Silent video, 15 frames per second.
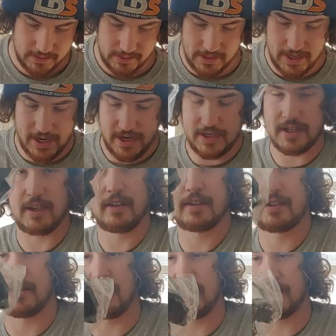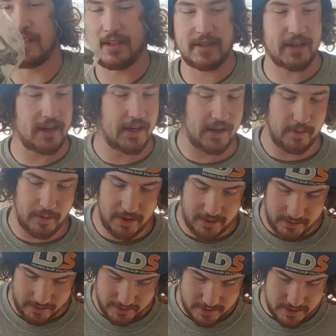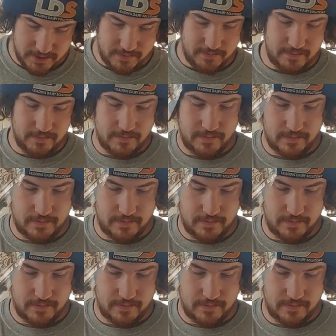Light. So this is one of those,